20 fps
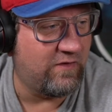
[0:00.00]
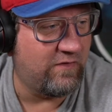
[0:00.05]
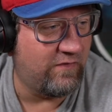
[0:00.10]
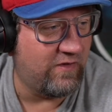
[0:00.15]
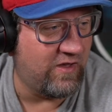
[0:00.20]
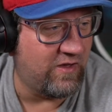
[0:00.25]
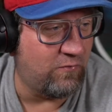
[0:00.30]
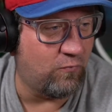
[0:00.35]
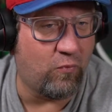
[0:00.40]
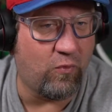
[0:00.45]

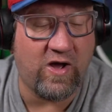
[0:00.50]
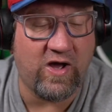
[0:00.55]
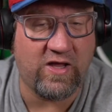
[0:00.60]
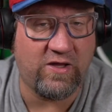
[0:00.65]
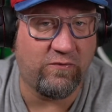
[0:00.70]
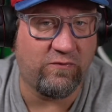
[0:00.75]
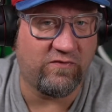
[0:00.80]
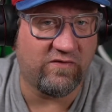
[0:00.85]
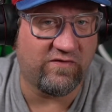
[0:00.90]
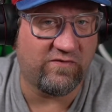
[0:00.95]
and why
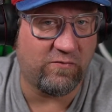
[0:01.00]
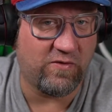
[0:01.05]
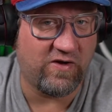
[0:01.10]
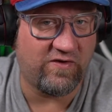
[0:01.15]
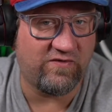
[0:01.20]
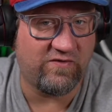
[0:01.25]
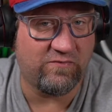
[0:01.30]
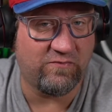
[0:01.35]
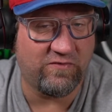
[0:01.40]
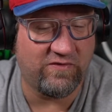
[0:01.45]
you just
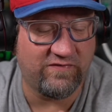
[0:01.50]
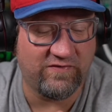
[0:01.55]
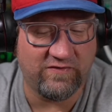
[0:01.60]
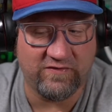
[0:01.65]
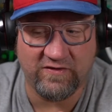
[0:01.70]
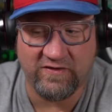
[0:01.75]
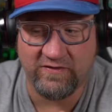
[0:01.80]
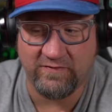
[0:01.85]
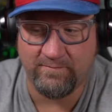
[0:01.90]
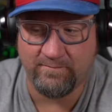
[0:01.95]
watched it
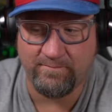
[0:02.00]
recently.